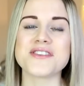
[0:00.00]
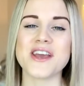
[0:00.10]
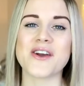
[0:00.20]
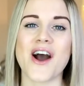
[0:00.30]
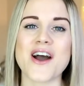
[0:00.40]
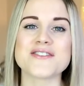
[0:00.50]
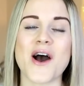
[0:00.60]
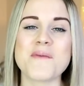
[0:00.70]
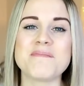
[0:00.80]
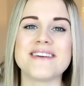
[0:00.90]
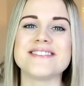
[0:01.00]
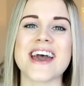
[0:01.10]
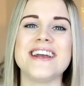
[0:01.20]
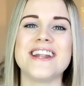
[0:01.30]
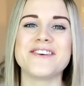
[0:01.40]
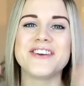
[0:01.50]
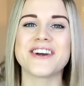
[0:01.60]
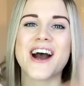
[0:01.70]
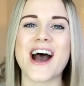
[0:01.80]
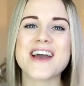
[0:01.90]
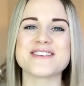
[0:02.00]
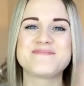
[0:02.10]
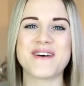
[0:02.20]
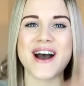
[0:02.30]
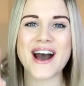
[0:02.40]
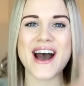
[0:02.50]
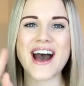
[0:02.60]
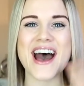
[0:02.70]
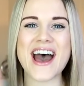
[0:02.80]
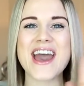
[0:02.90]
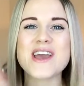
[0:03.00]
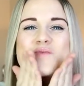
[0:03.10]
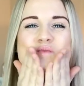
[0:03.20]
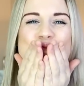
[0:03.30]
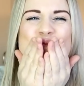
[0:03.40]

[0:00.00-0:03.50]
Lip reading: see you guys on Monday. Love you guys, bye!